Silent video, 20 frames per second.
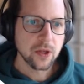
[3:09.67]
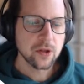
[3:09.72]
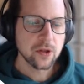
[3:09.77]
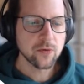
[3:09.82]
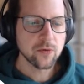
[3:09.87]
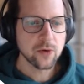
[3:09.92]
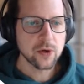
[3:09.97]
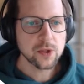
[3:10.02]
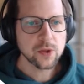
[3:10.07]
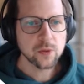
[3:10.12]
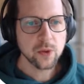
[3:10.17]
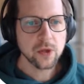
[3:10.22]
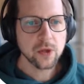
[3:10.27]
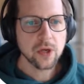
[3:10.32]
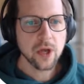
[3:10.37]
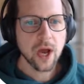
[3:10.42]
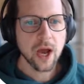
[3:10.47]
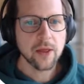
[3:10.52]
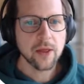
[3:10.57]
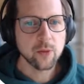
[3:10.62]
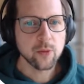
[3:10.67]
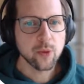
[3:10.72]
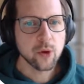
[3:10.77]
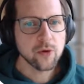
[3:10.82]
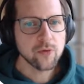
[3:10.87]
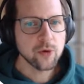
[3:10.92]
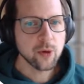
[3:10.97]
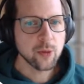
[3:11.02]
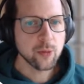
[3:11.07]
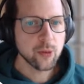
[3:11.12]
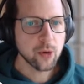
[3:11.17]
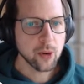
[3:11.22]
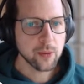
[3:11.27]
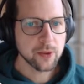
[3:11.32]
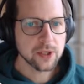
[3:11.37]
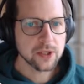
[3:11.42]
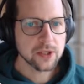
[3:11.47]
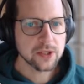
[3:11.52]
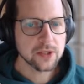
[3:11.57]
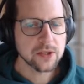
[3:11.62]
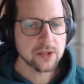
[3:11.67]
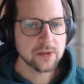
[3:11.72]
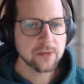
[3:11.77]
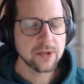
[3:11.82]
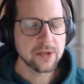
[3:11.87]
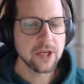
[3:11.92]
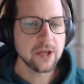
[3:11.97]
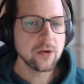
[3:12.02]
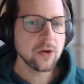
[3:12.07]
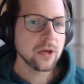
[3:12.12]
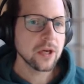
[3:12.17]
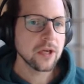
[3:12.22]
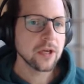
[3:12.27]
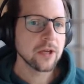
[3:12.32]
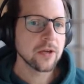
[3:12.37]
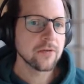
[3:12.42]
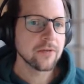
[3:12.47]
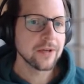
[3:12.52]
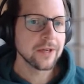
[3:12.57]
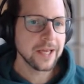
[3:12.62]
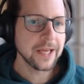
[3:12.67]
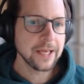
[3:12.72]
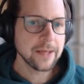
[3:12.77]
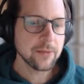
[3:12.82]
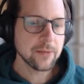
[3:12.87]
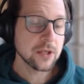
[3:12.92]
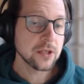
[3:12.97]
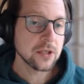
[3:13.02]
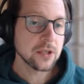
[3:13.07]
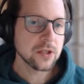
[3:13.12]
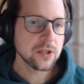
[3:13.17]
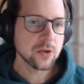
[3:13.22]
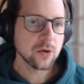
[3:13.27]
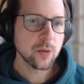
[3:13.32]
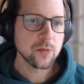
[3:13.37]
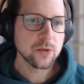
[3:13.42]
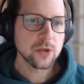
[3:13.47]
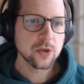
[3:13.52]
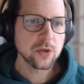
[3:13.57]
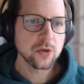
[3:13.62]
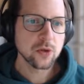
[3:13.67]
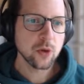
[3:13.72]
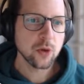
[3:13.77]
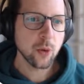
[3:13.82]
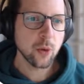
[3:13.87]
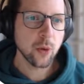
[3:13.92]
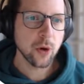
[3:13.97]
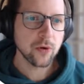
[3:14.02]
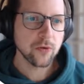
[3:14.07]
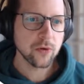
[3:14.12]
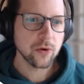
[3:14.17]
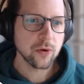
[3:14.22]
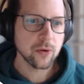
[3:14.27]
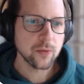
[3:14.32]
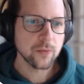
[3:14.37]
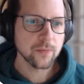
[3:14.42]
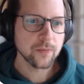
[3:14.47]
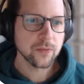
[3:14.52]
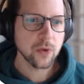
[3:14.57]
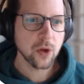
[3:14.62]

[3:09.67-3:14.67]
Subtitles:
The first one are the workflow properties. Here you can give a name and a description to your workflow.